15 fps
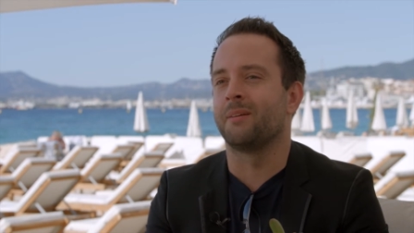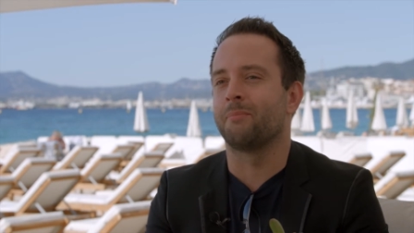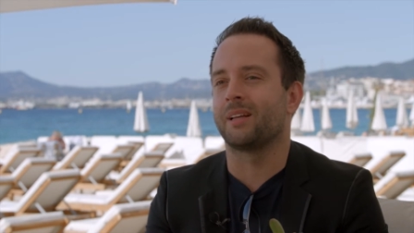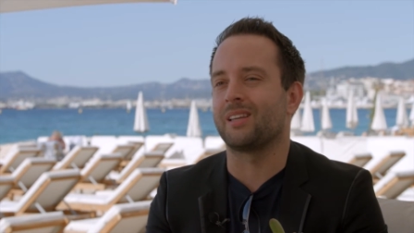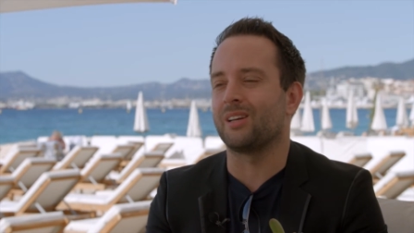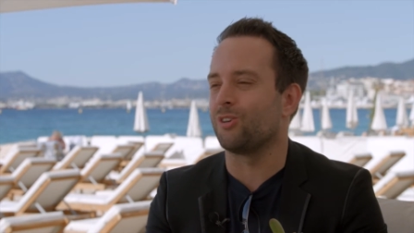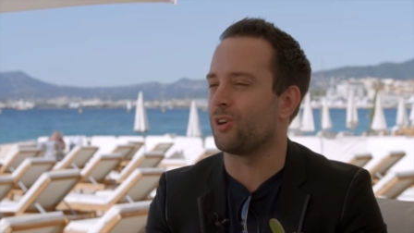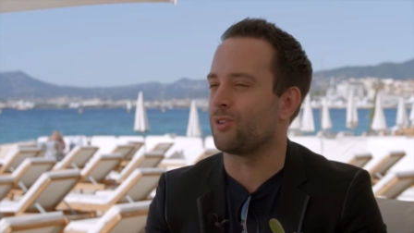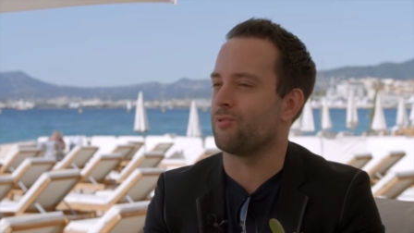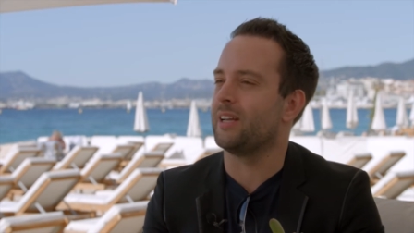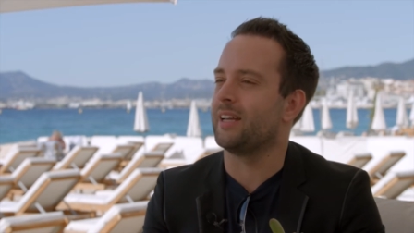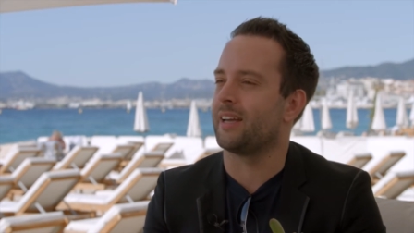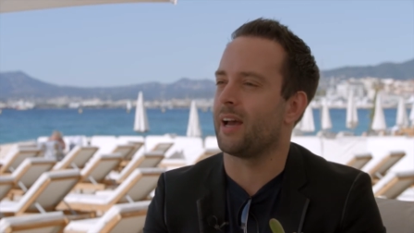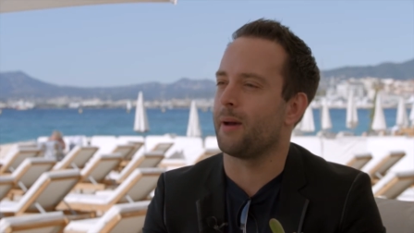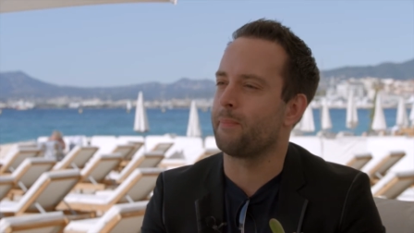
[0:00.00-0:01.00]
But they're not
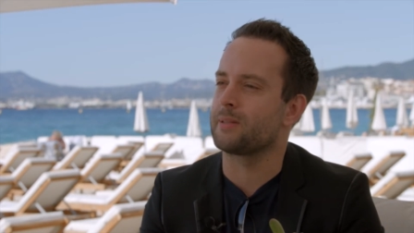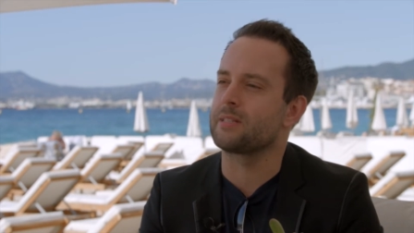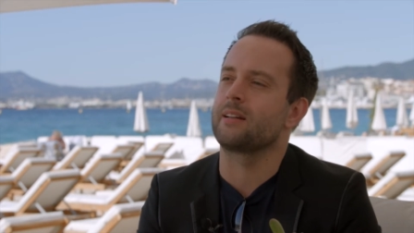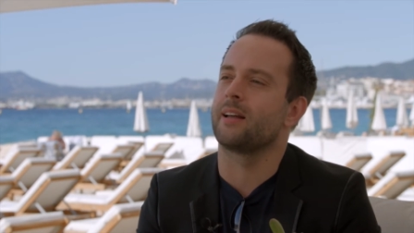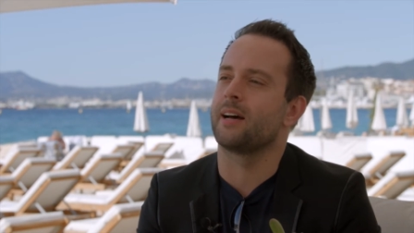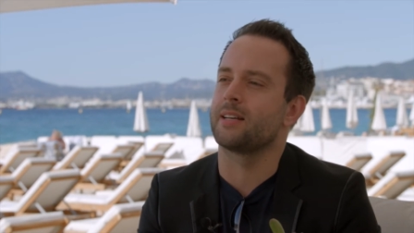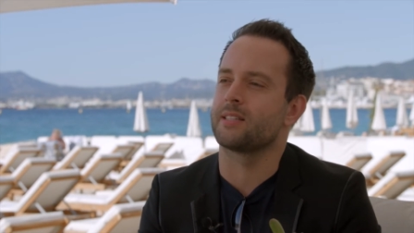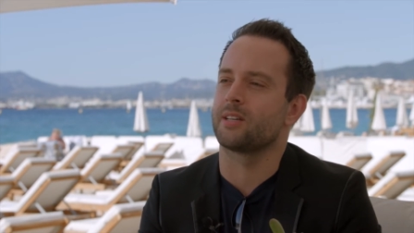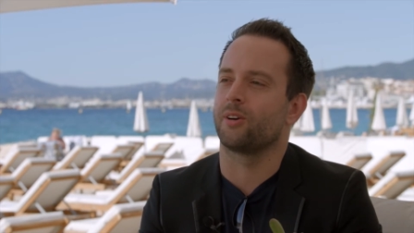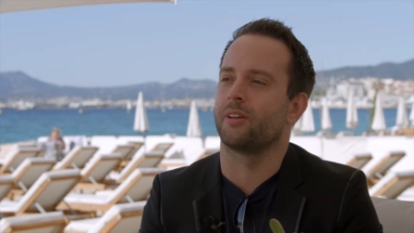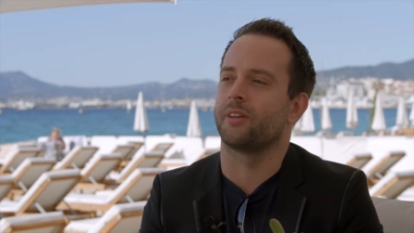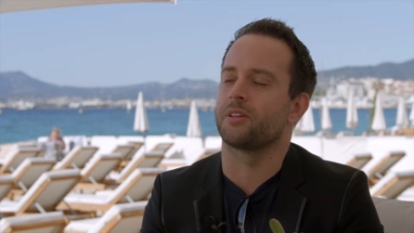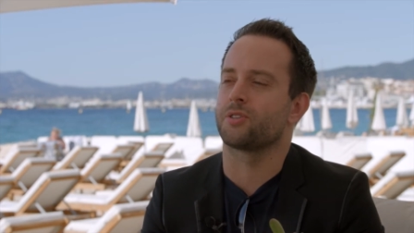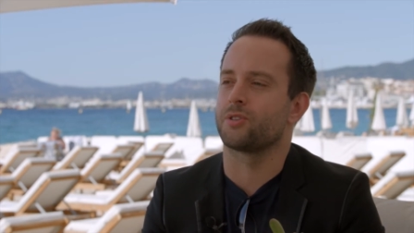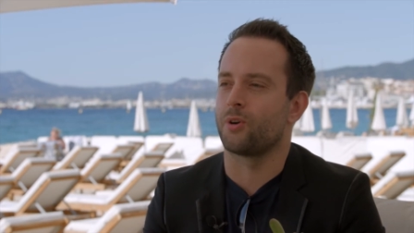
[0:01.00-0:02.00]
really capitalizing
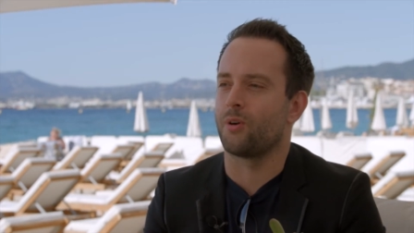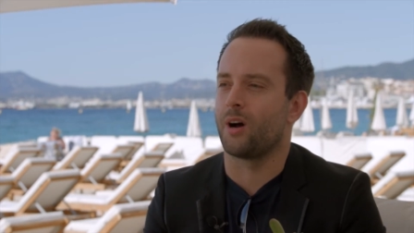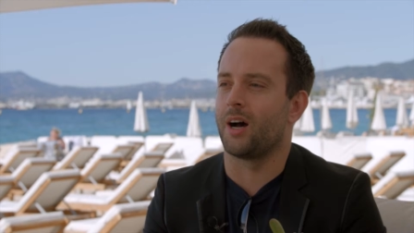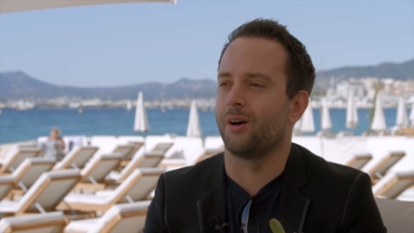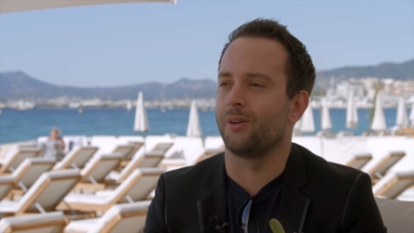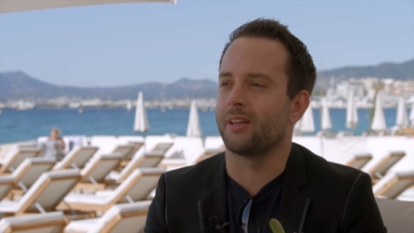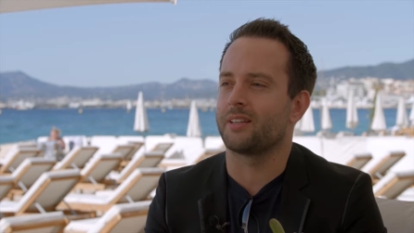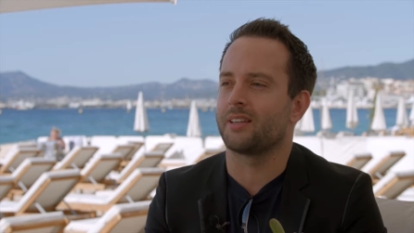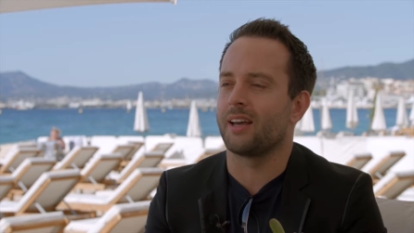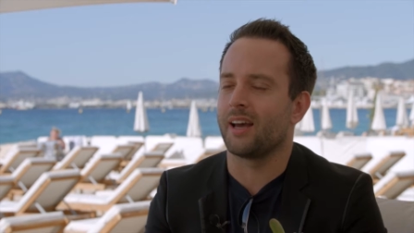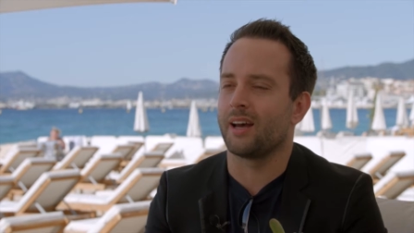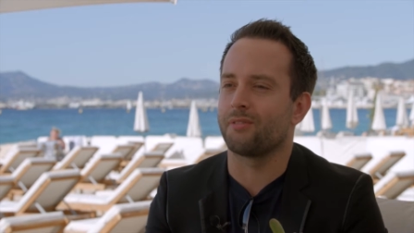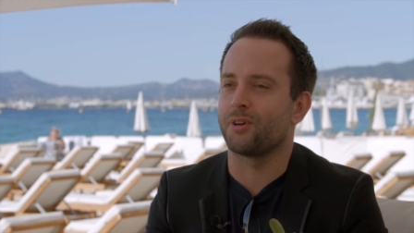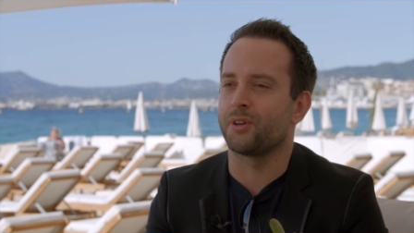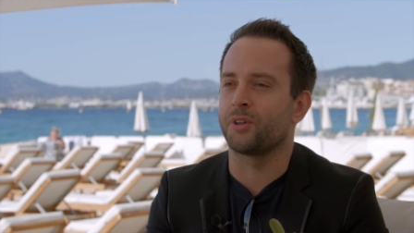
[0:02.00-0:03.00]
on this know-how that they
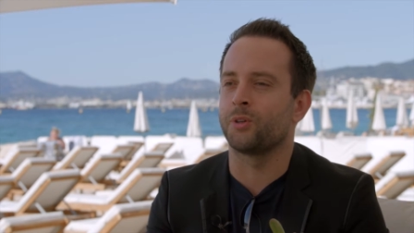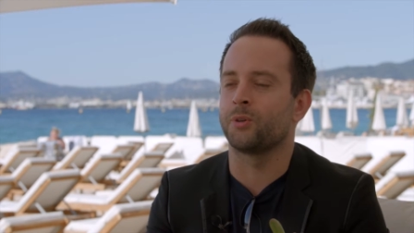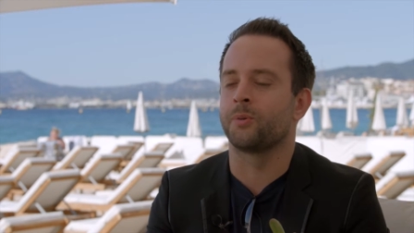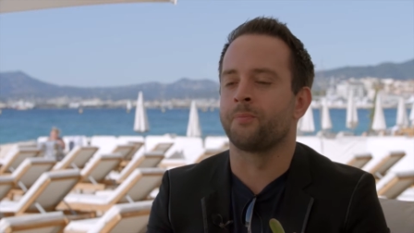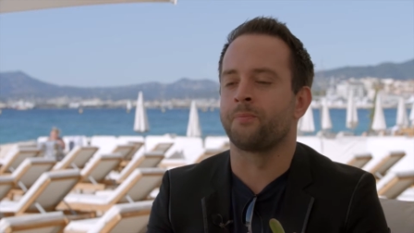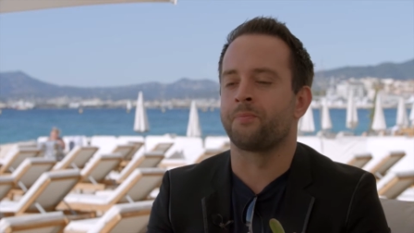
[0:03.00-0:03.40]
have on you.